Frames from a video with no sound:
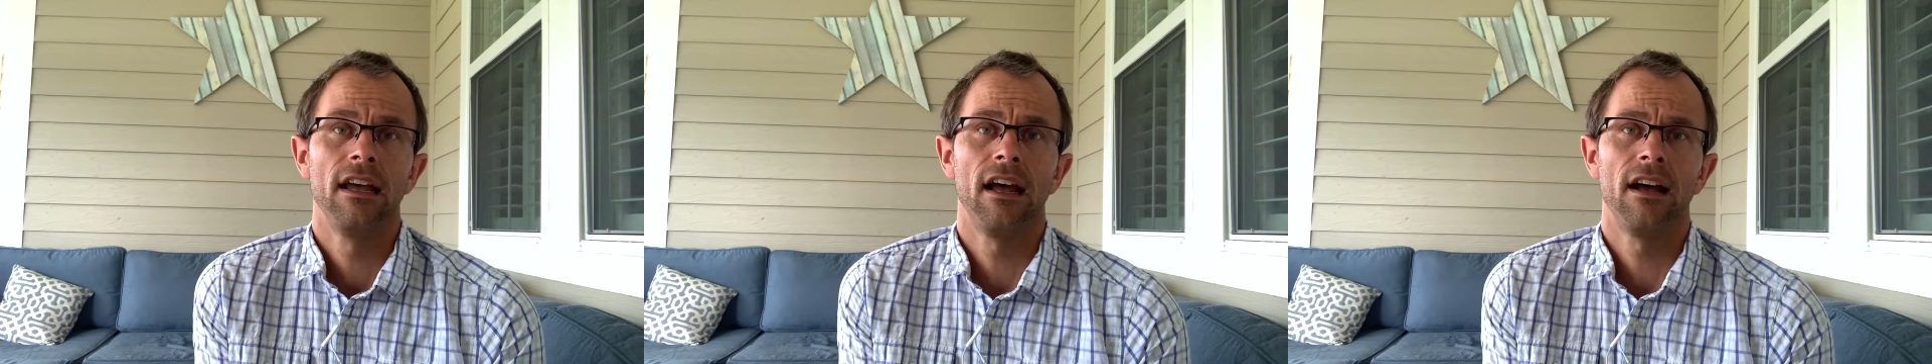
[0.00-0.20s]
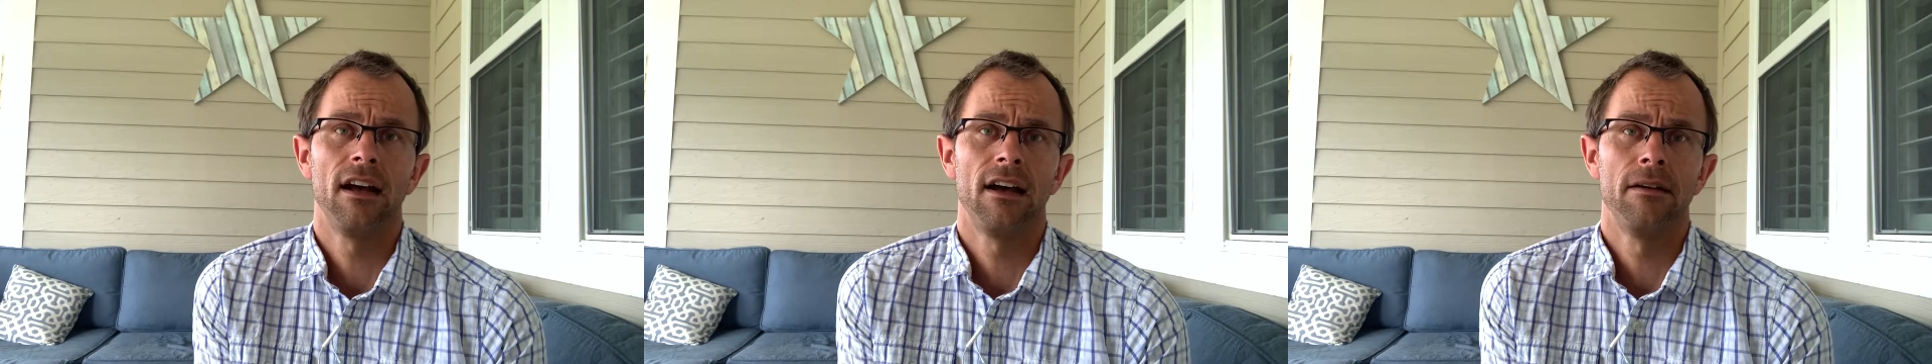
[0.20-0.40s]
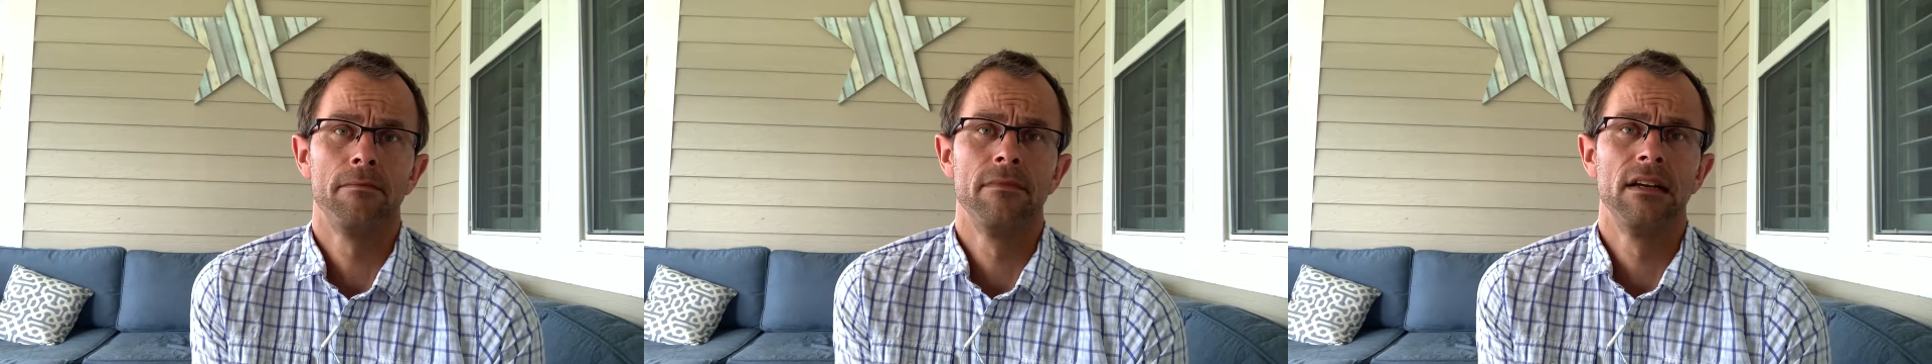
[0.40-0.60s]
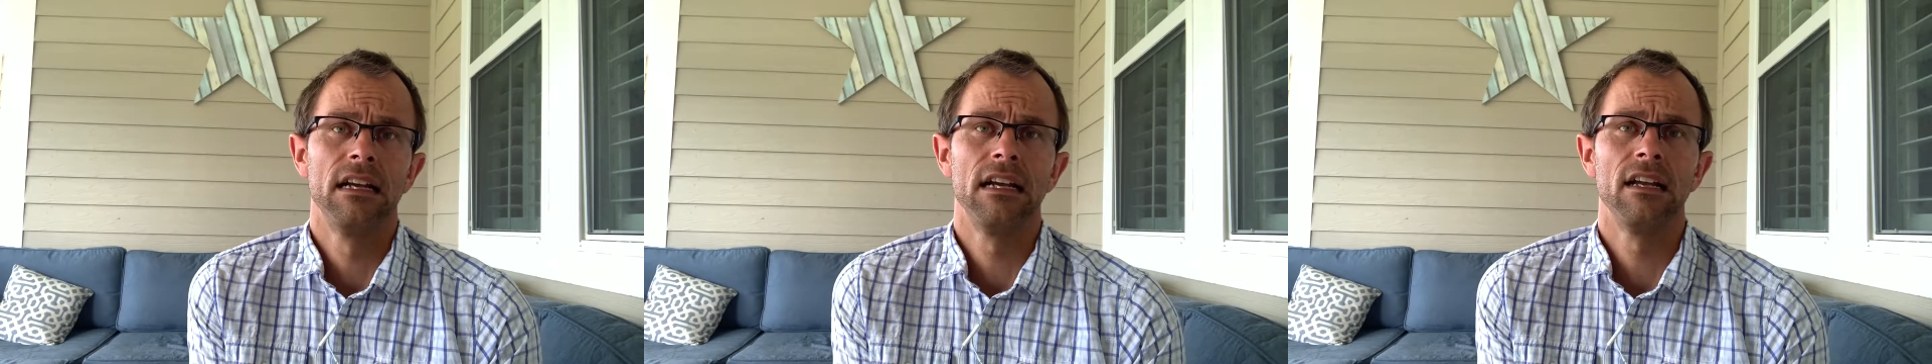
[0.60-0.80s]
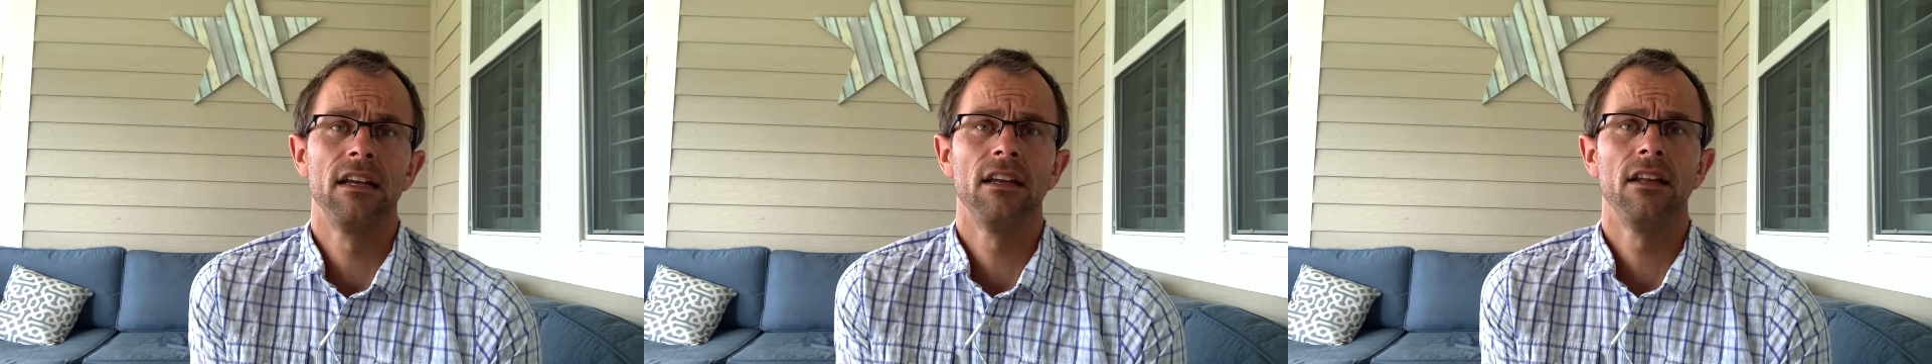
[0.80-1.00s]
Um,
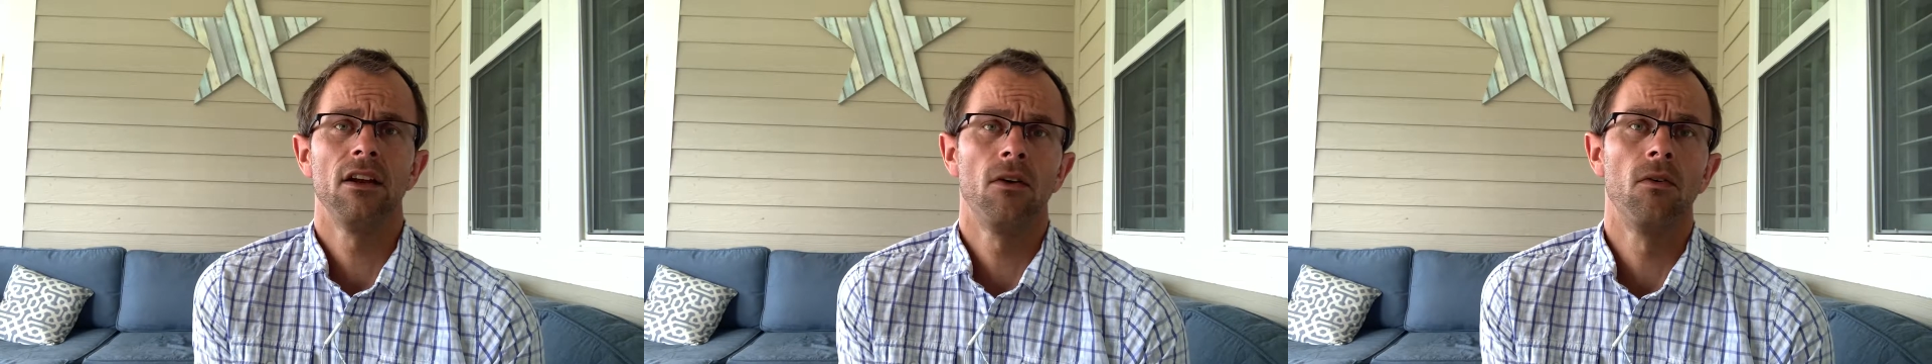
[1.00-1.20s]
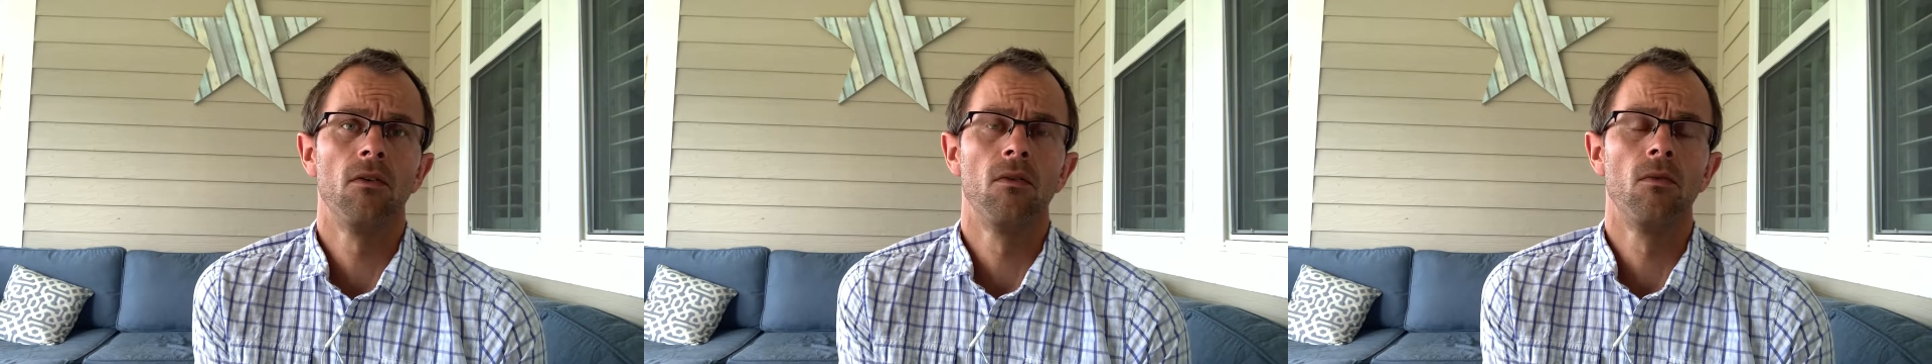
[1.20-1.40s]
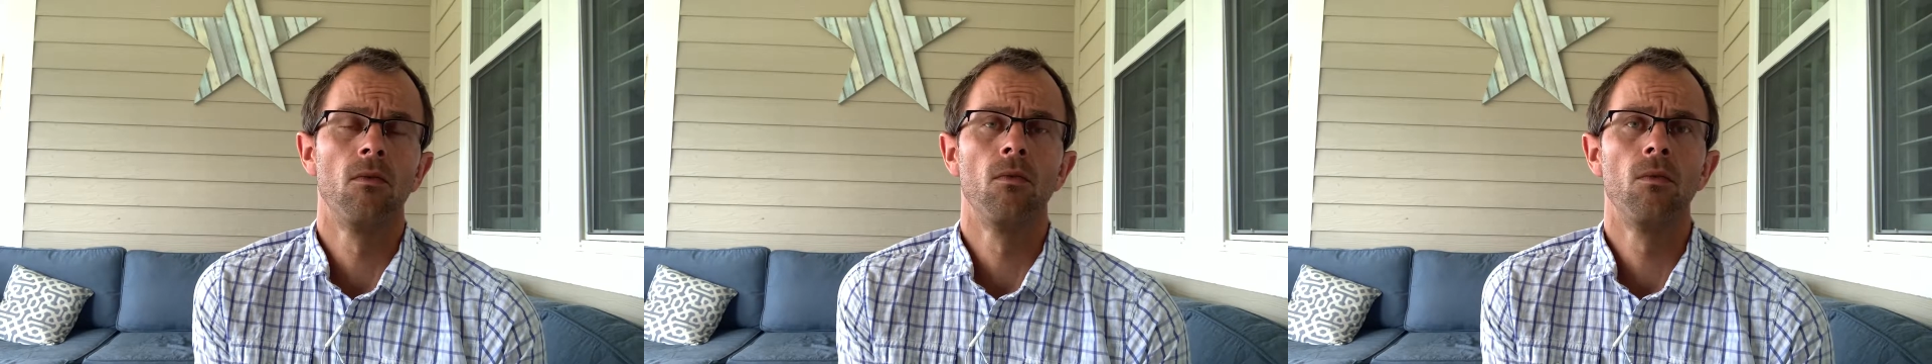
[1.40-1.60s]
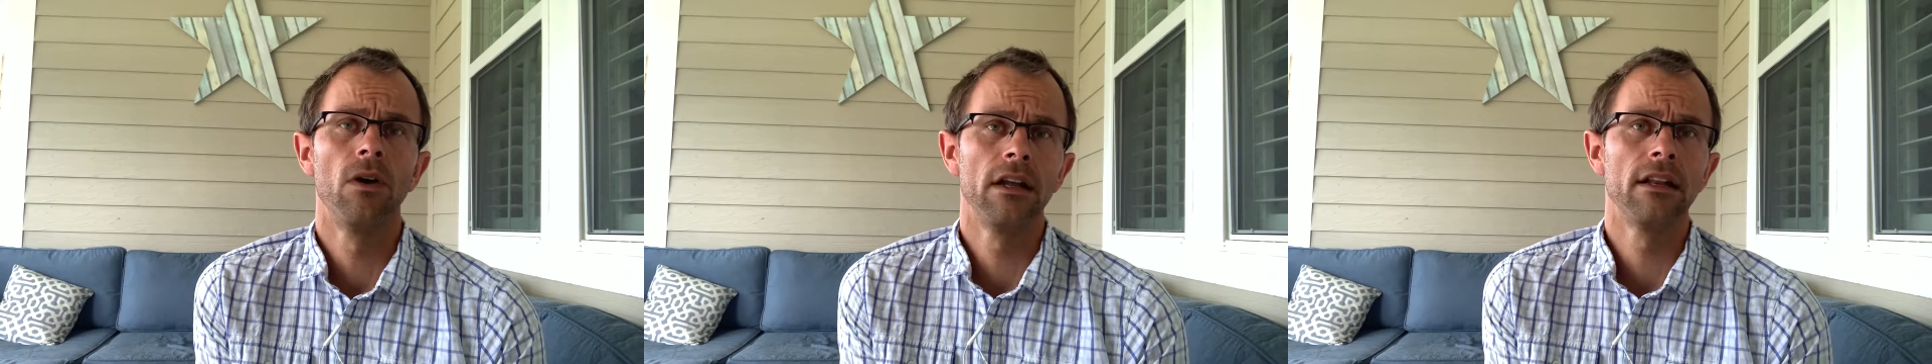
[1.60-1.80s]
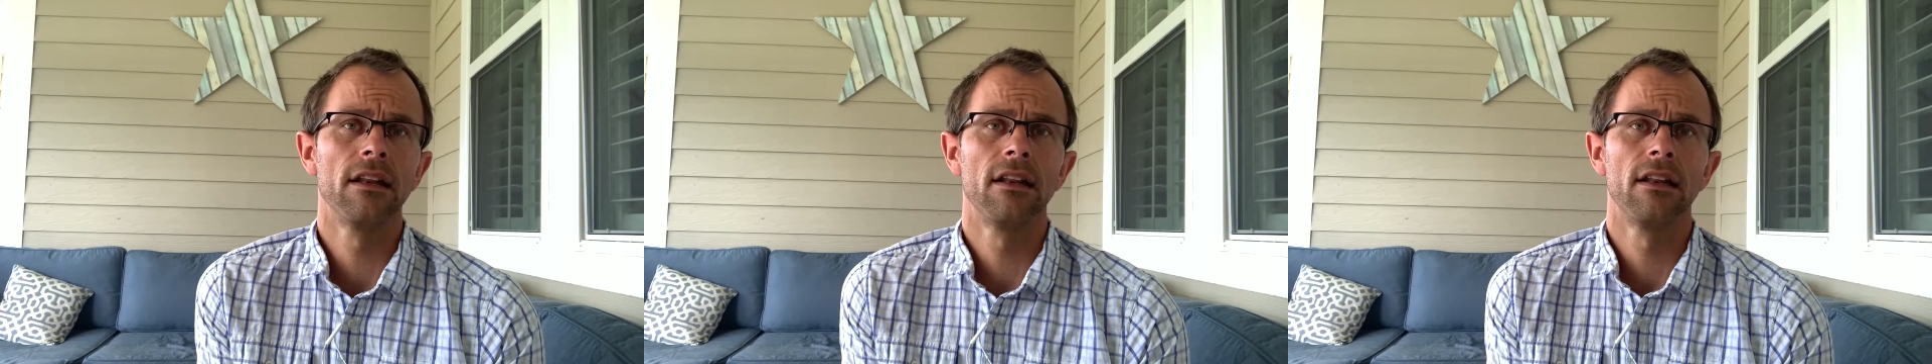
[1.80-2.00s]
you know,
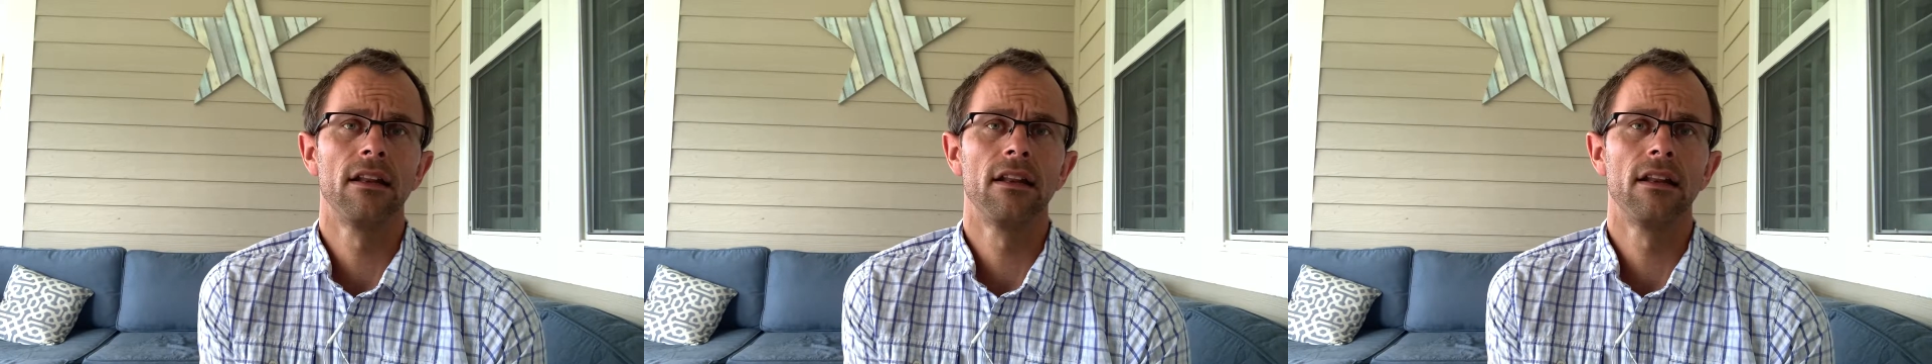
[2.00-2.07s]
what